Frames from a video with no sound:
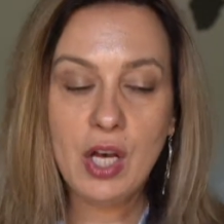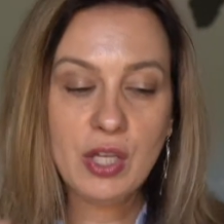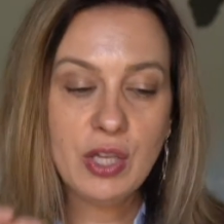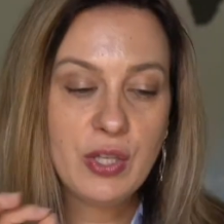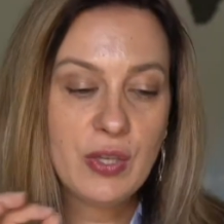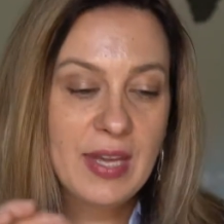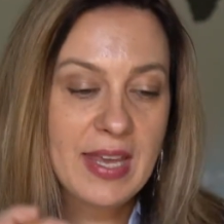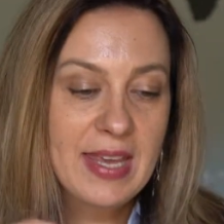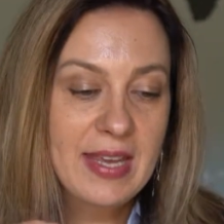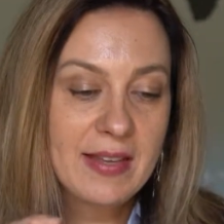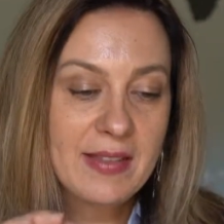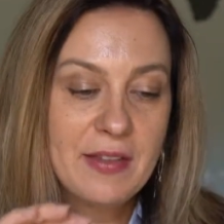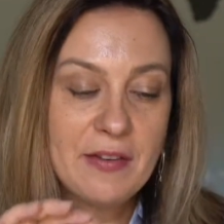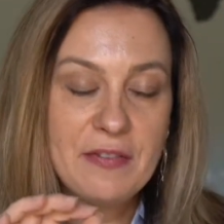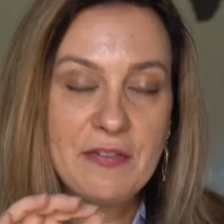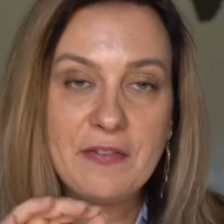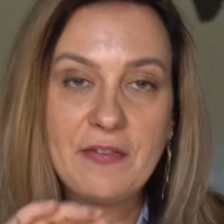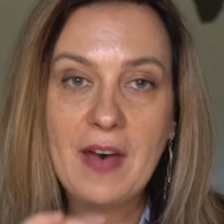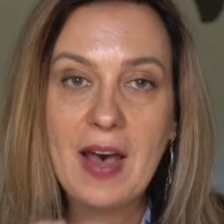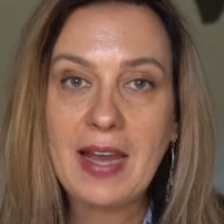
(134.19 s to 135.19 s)
looking at the
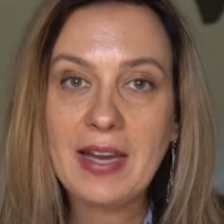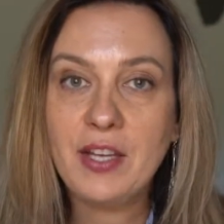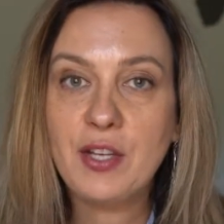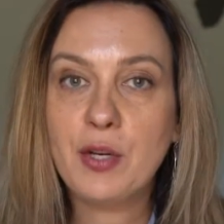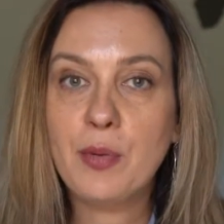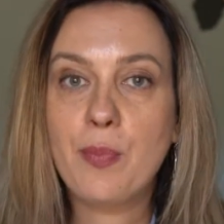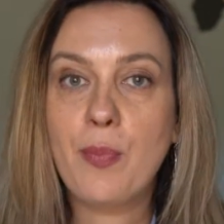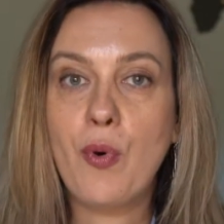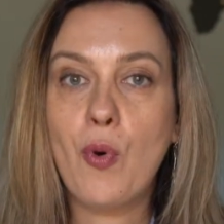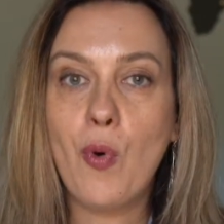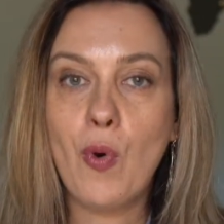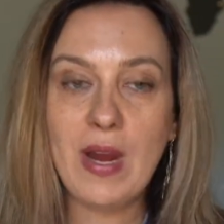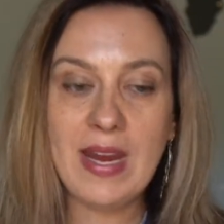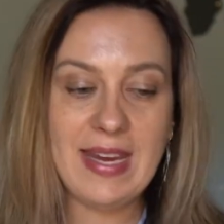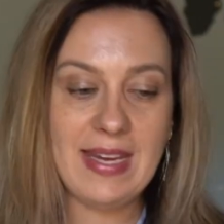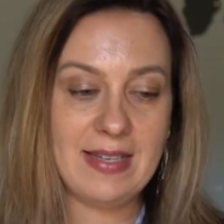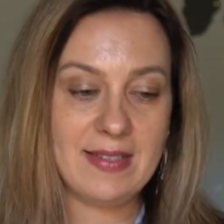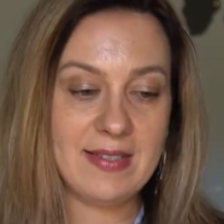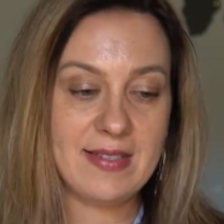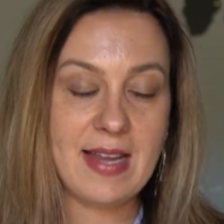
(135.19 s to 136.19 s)
finer
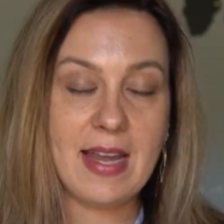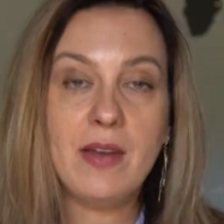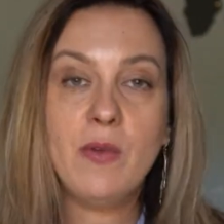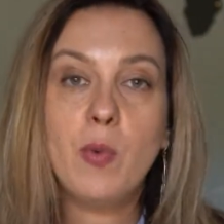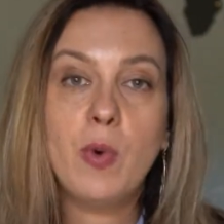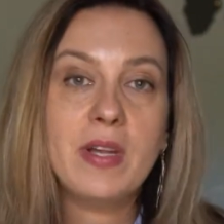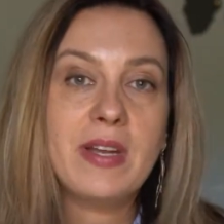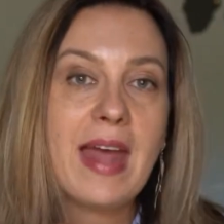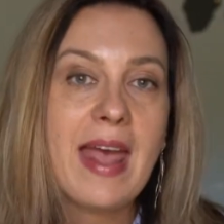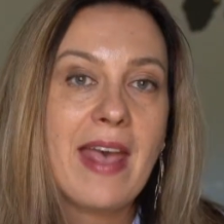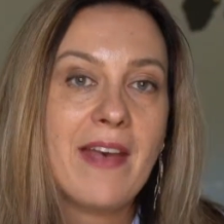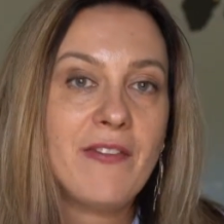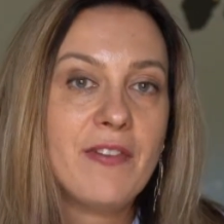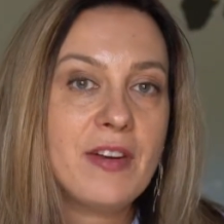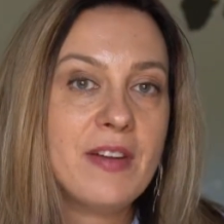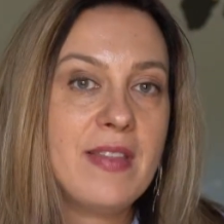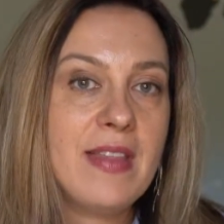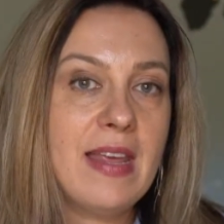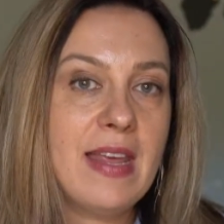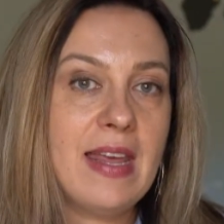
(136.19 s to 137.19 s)
points in whatever
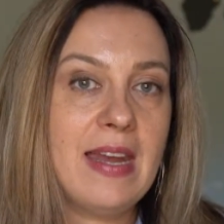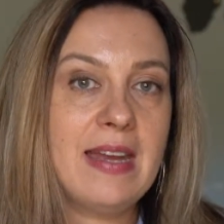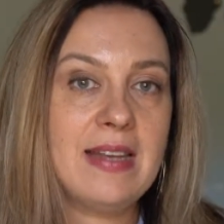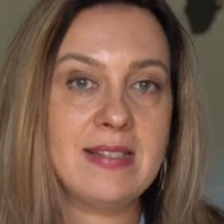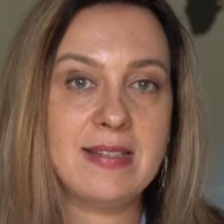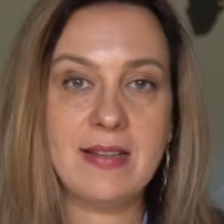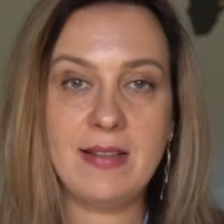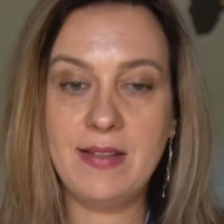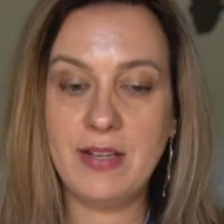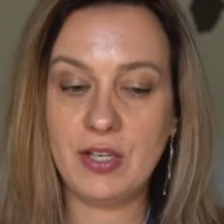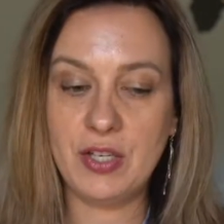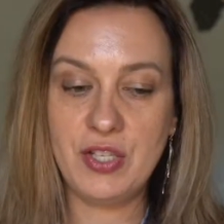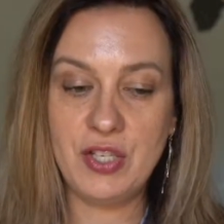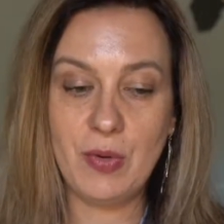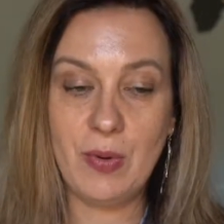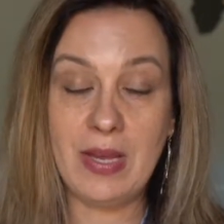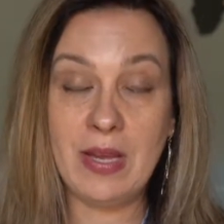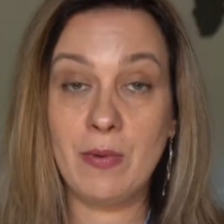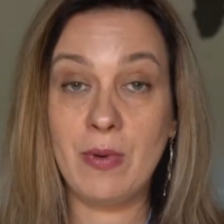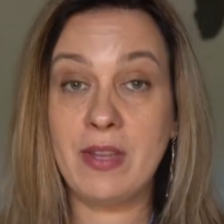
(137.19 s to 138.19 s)
it is that they're
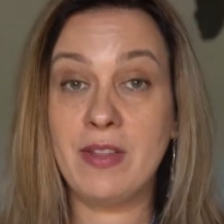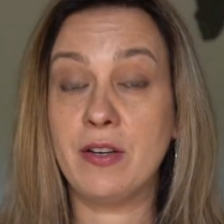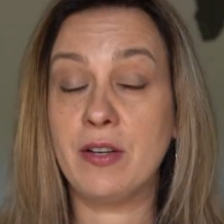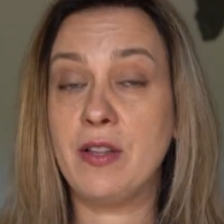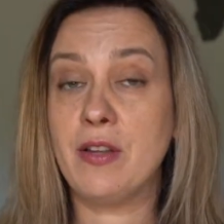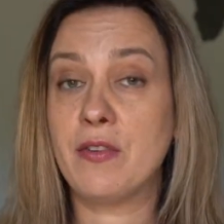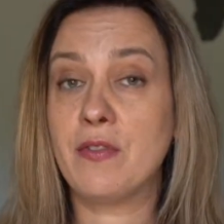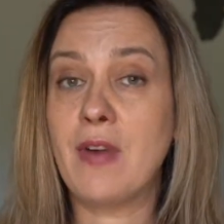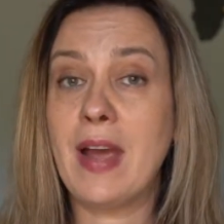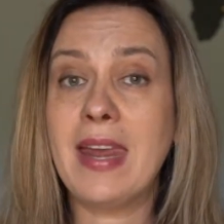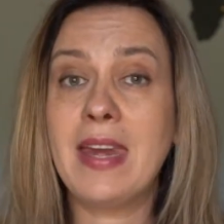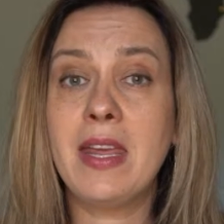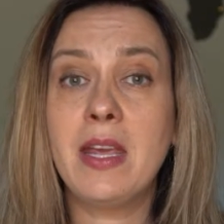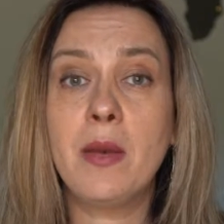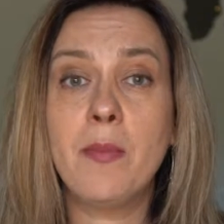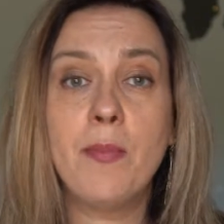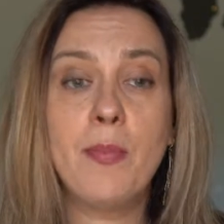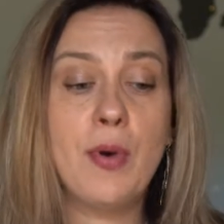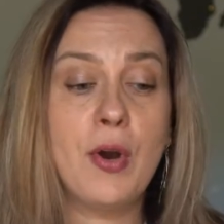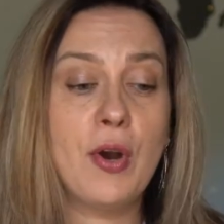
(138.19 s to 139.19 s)
doing, whether they're writing
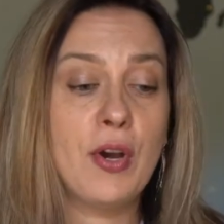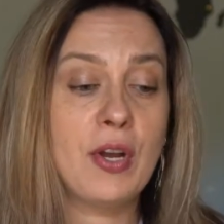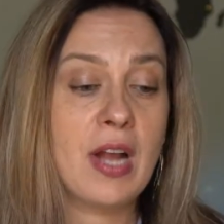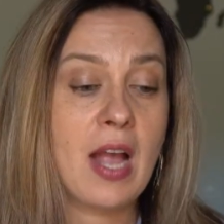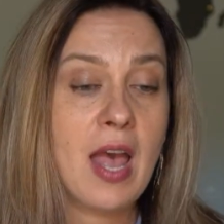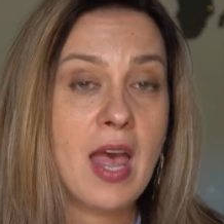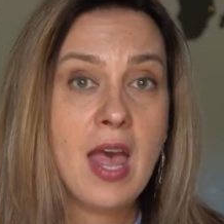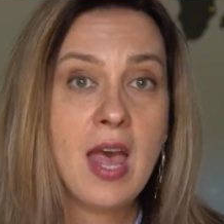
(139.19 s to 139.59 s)
a book,